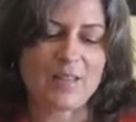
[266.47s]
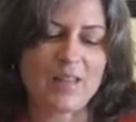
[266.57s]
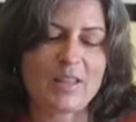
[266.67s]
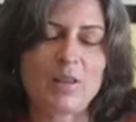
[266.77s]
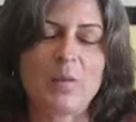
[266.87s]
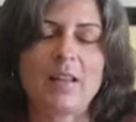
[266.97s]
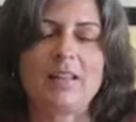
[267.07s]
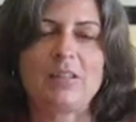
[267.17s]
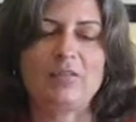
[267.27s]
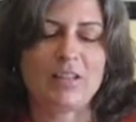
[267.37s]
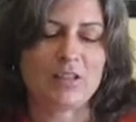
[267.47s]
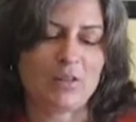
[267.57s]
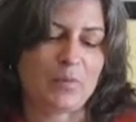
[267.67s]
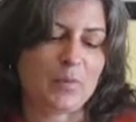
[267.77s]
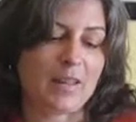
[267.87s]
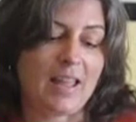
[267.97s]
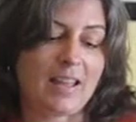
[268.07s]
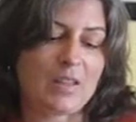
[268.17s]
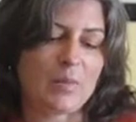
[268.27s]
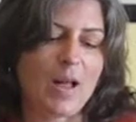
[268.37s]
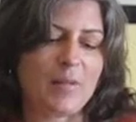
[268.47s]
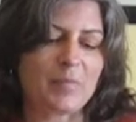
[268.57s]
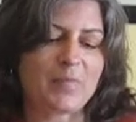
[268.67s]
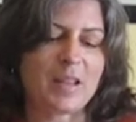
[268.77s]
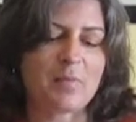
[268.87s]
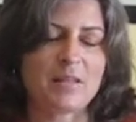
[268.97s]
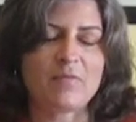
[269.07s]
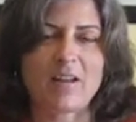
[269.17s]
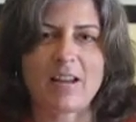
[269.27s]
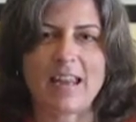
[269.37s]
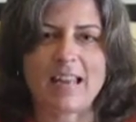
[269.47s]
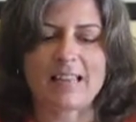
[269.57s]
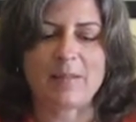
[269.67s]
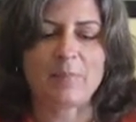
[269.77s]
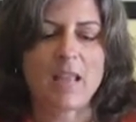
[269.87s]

So that's a great little feature that we like as well. Comes in very handy.